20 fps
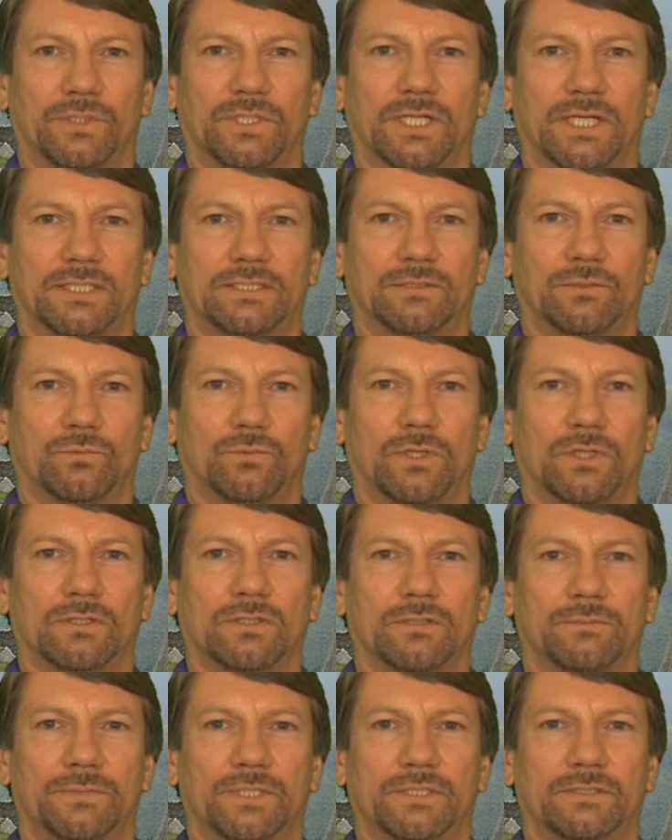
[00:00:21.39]
would like to
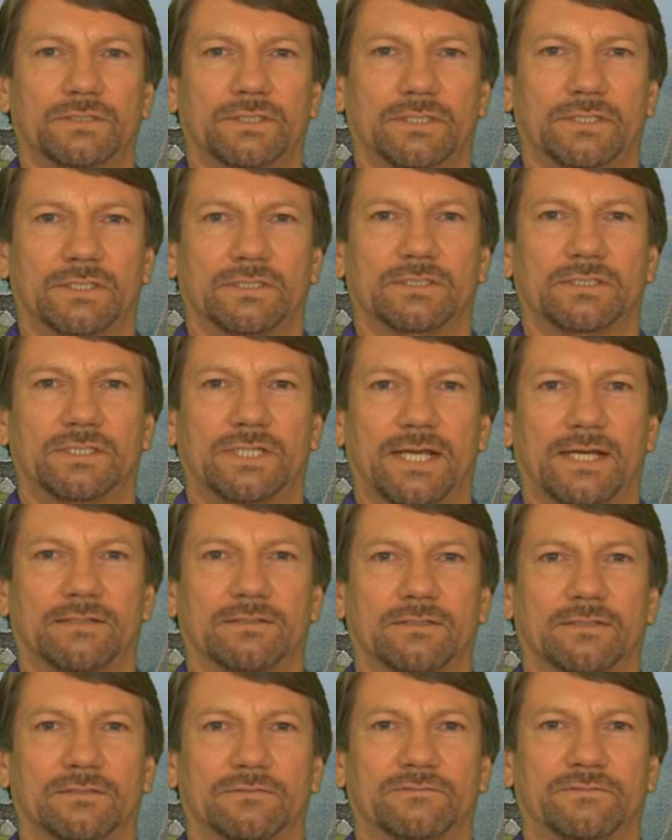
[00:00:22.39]
welcome you to this
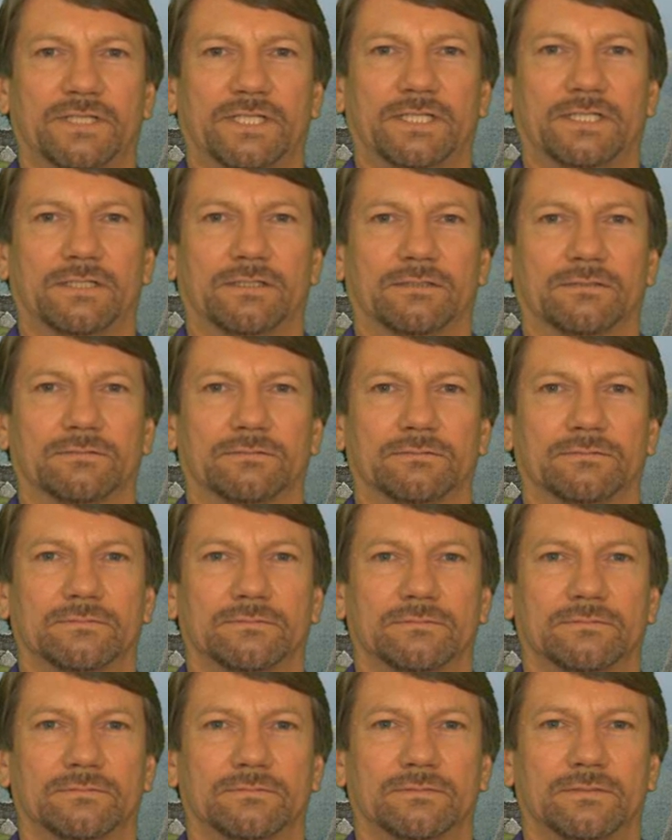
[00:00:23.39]
download video.
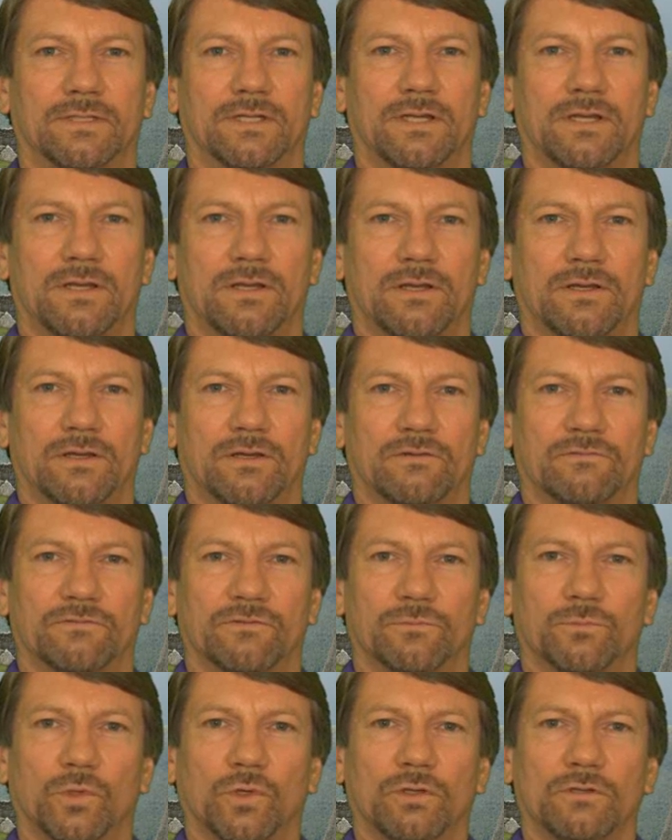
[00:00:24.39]

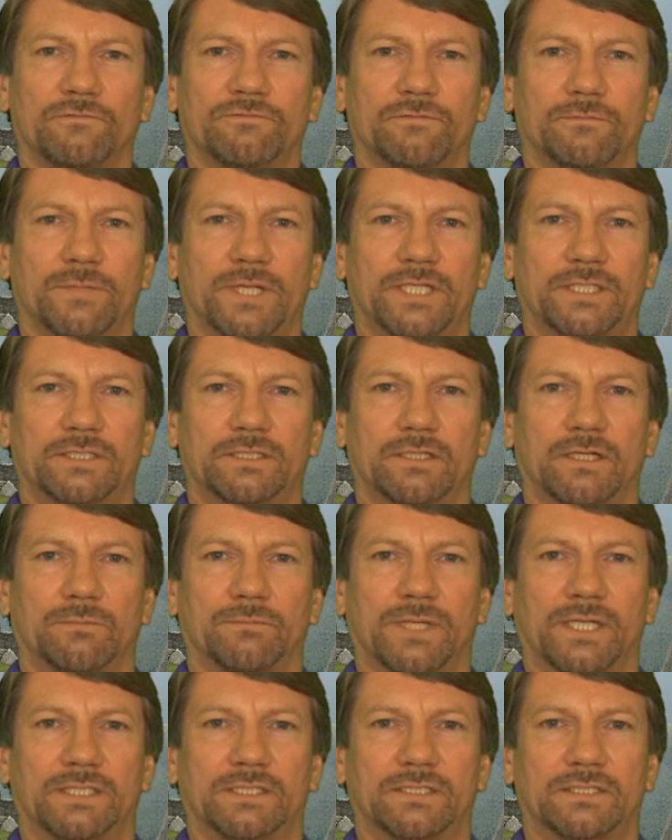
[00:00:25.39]
For more information
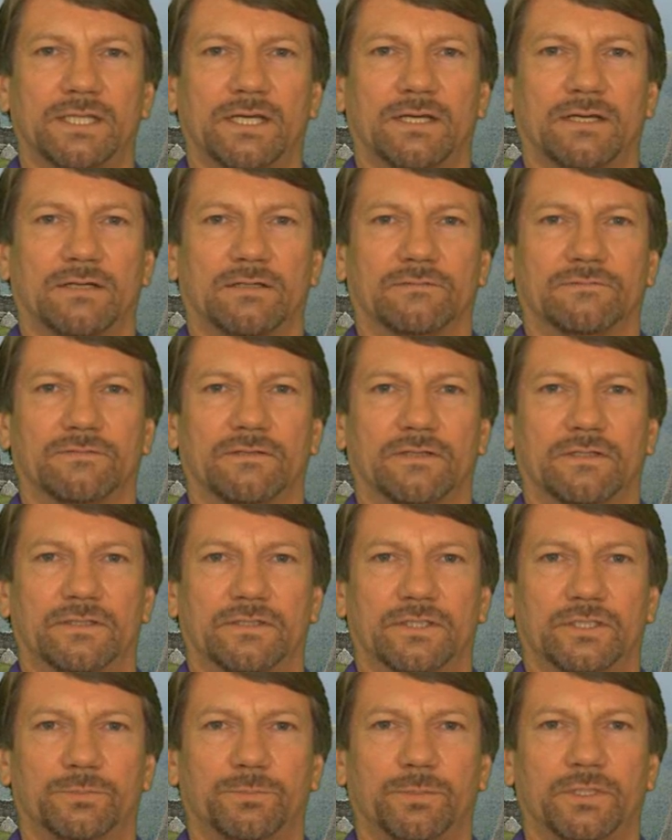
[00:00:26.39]
on myself,
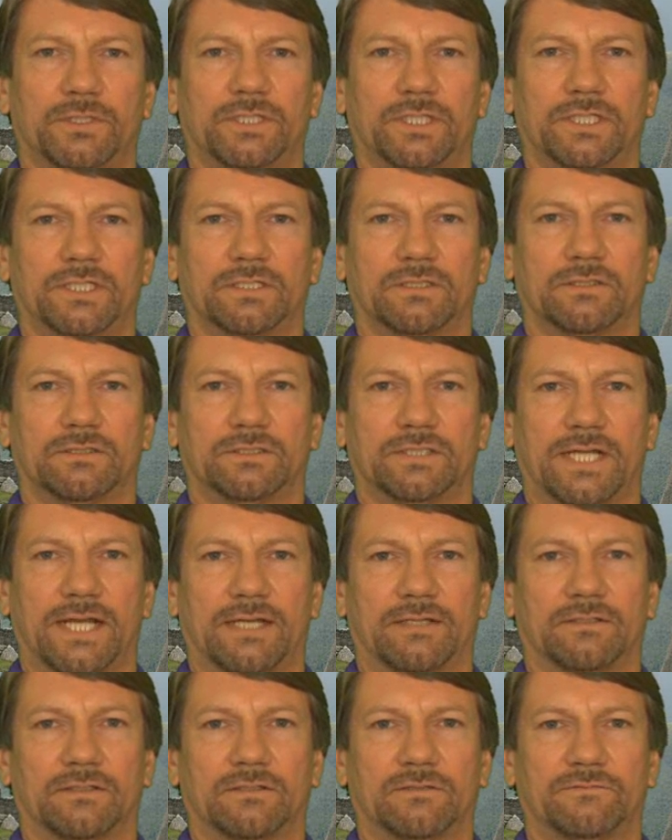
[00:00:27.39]
this particular
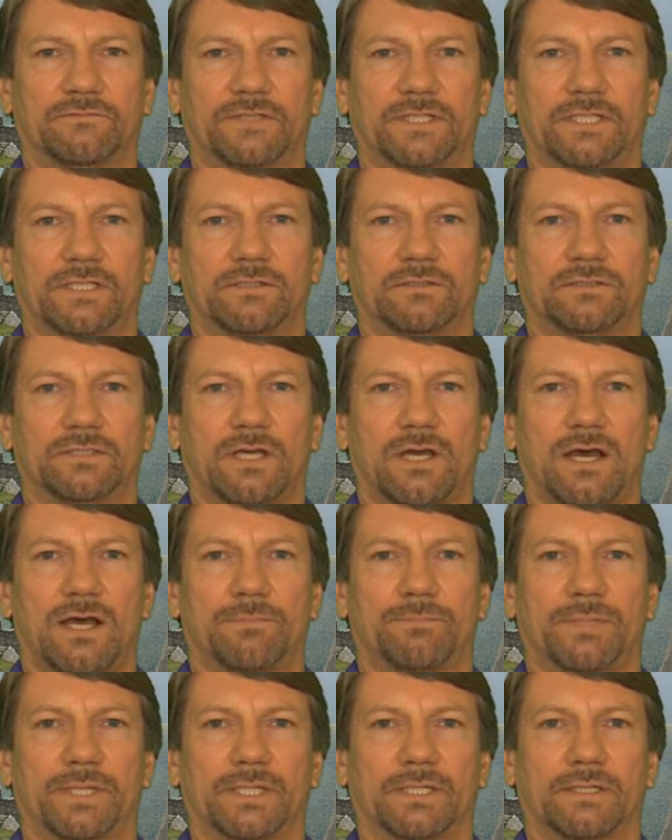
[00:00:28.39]
download video
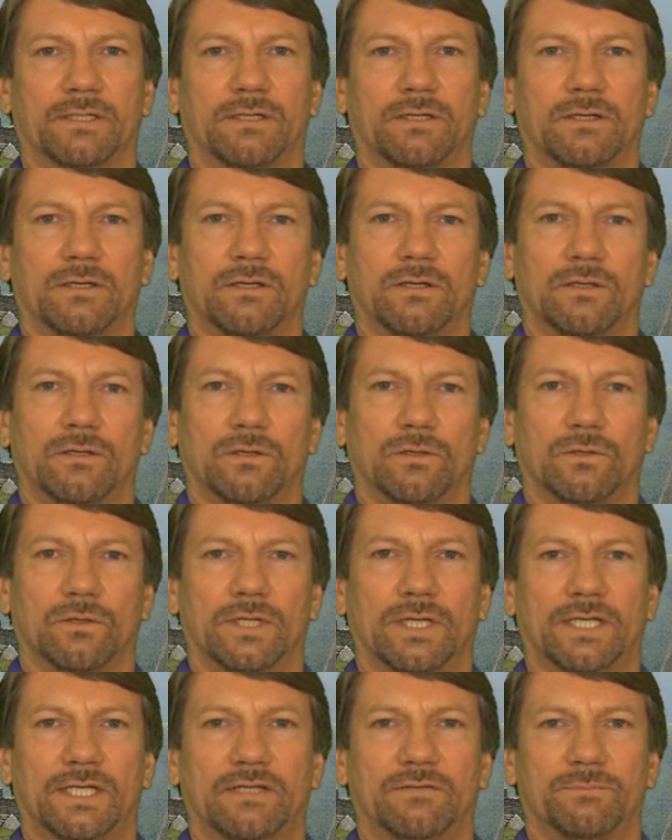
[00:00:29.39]
topic,
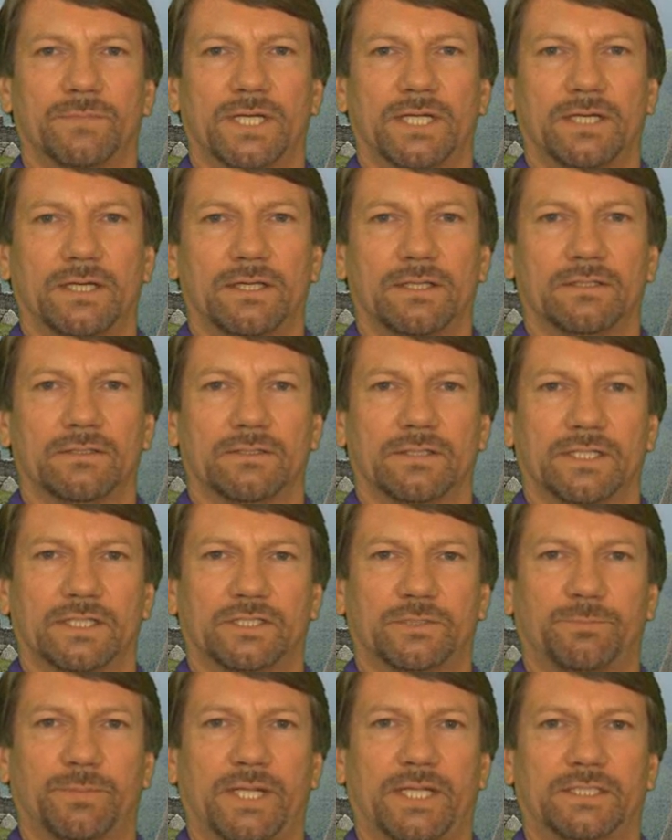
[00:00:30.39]
or any of my other
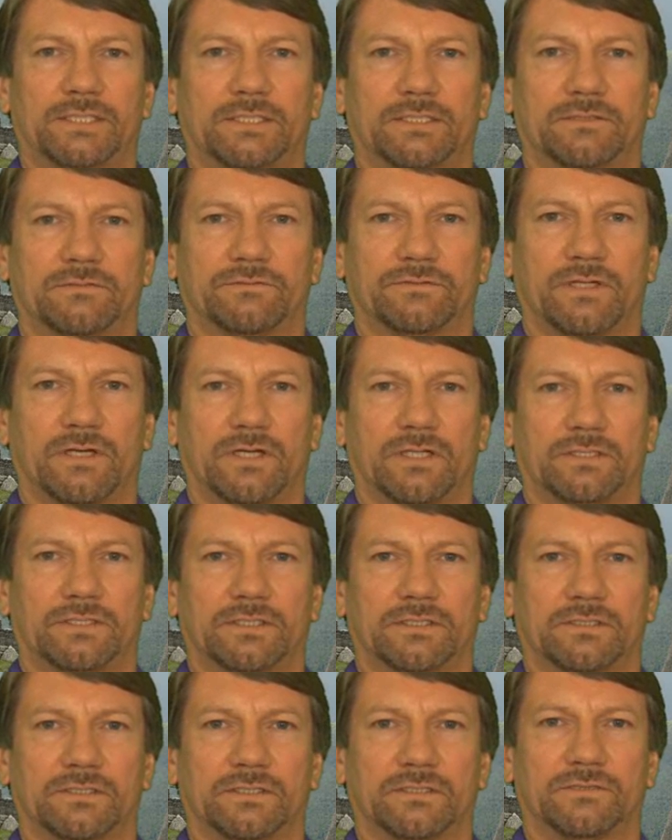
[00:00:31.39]
expansion of
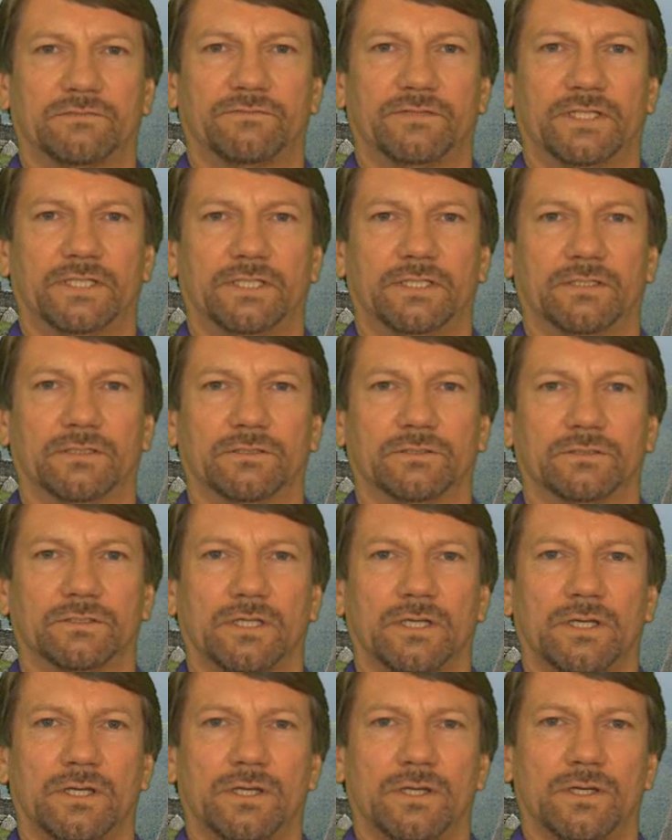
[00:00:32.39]
consciousness videos,
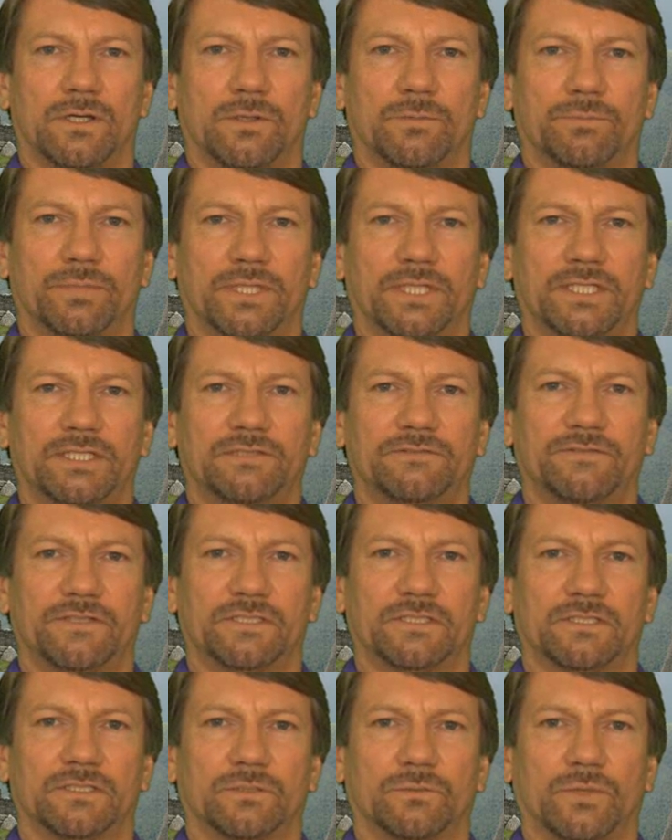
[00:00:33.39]
please
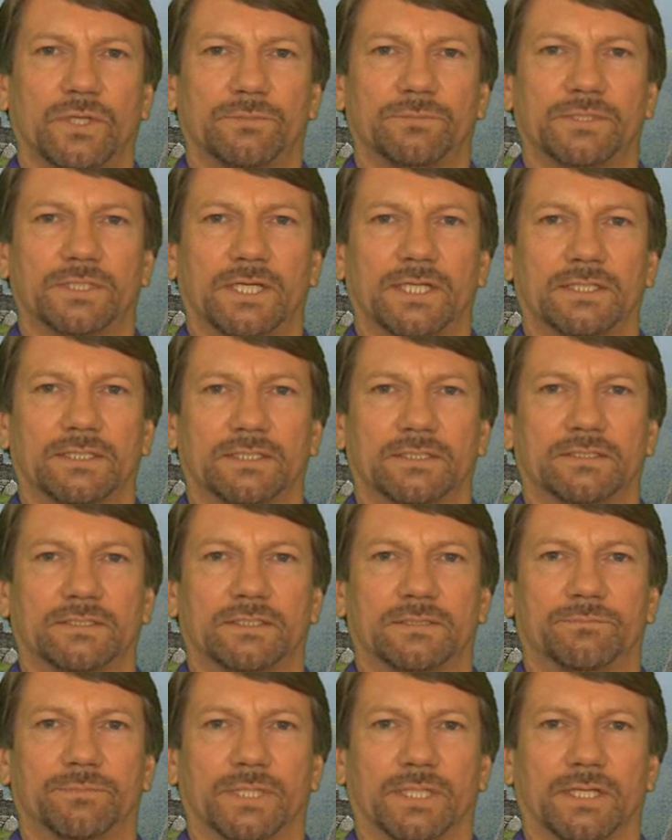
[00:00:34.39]
visit the website
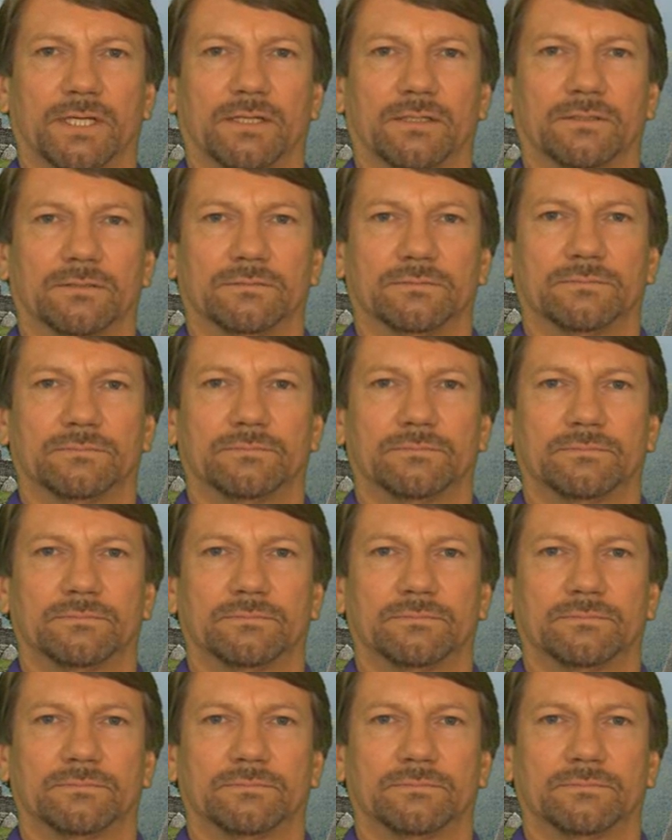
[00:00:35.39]
listed below.